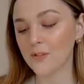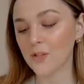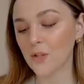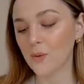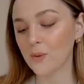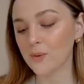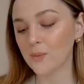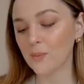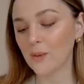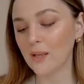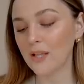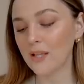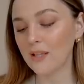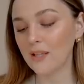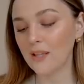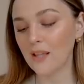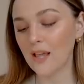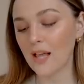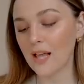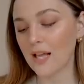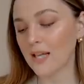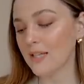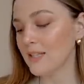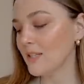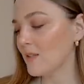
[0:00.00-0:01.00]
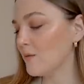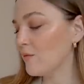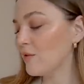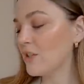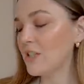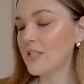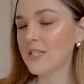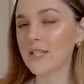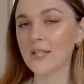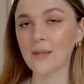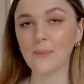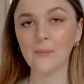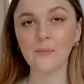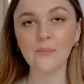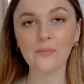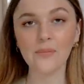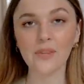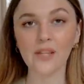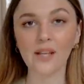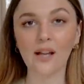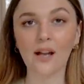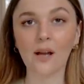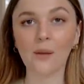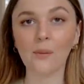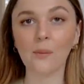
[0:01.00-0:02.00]
So as well as reading,
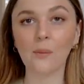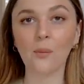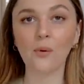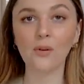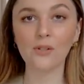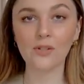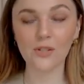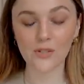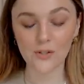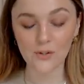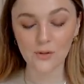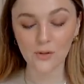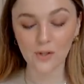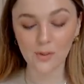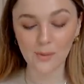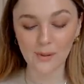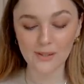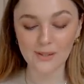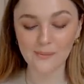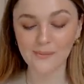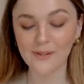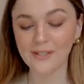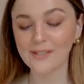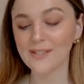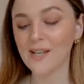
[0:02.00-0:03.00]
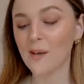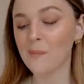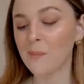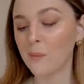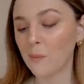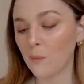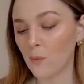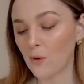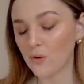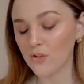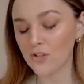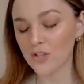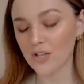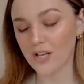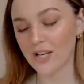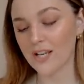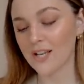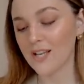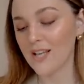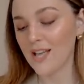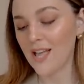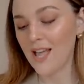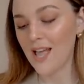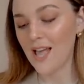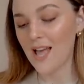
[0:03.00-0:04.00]
I want to talk about some things that I've been
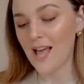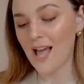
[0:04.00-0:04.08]
watching,